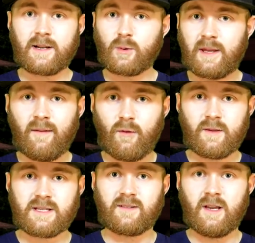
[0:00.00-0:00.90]
I don't give you
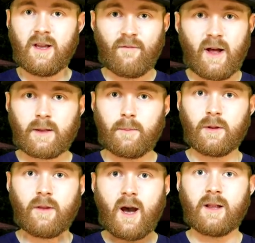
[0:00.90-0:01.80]
this
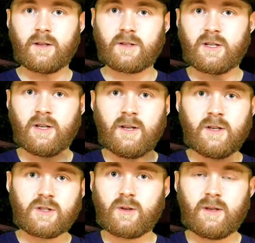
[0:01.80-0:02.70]
valuable knowledge
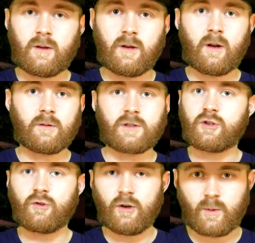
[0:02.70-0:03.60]
so that you can go and
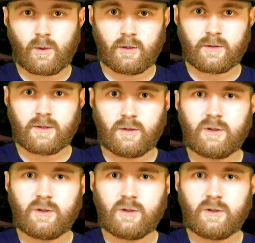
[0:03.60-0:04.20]
destroy the world.